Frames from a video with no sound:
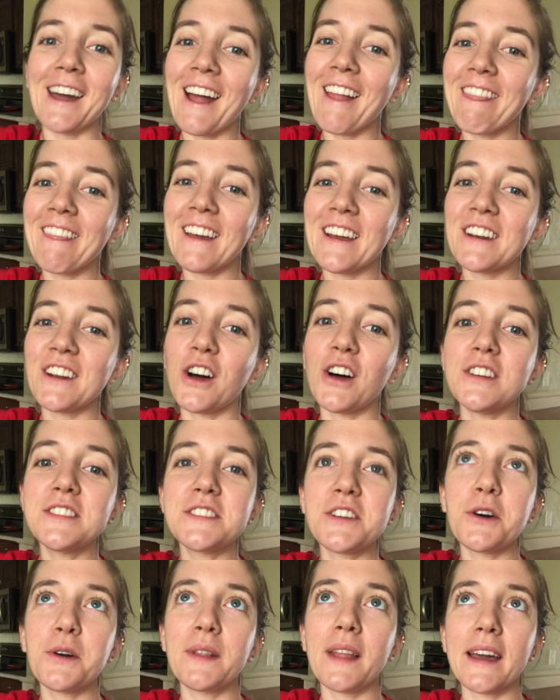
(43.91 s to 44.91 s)
And then
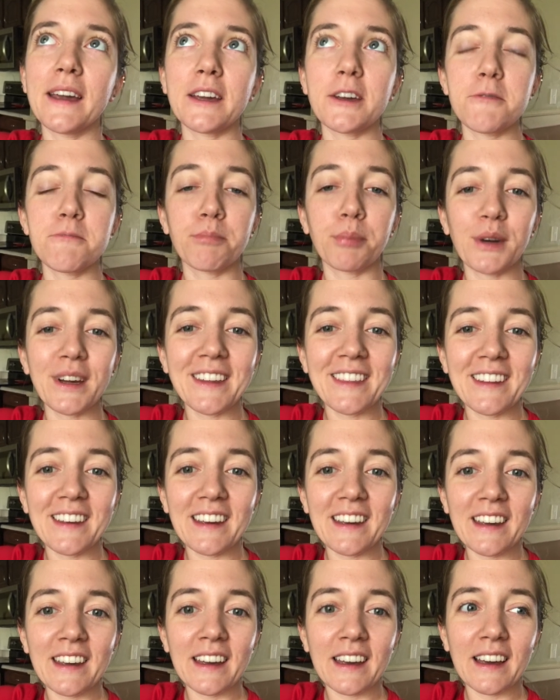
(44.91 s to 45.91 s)
also like
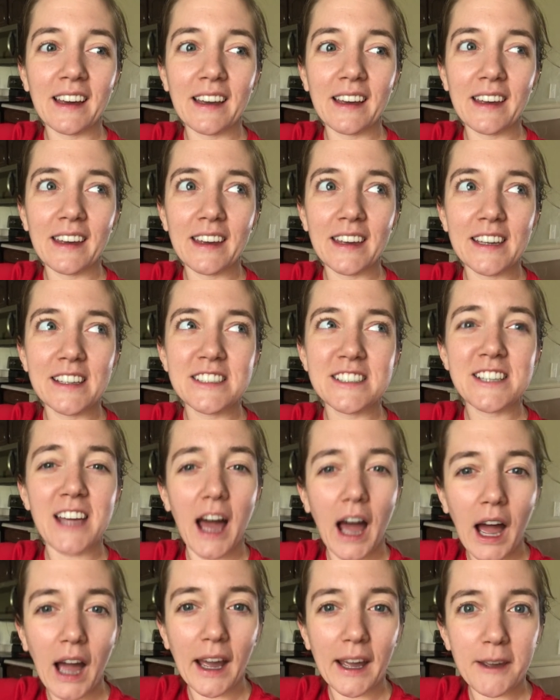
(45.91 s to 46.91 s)
breathing in
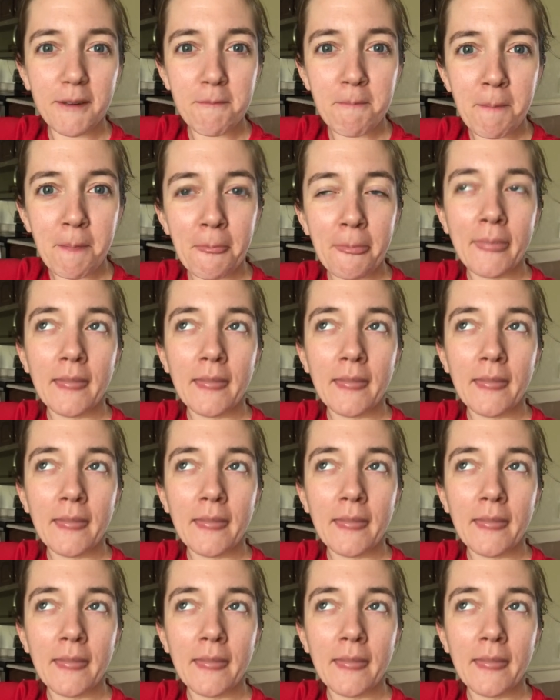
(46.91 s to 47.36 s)
time